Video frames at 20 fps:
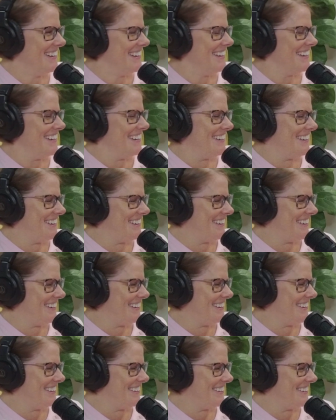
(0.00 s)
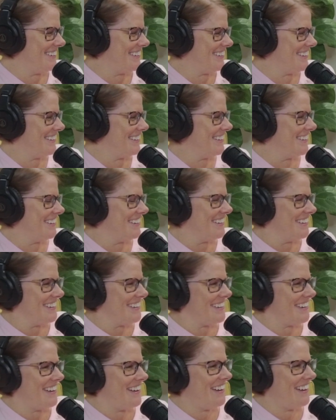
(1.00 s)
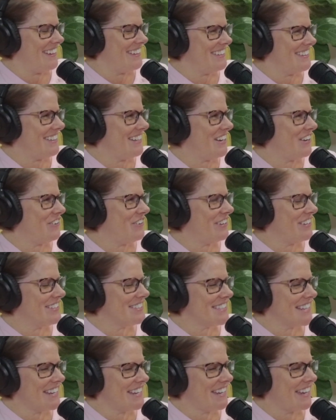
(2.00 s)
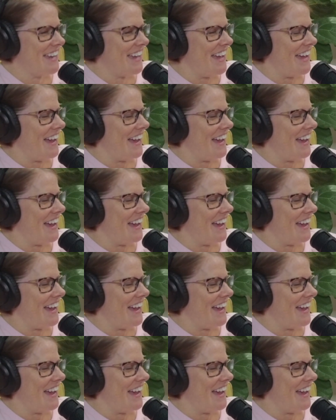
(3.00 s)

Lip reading: God, it's like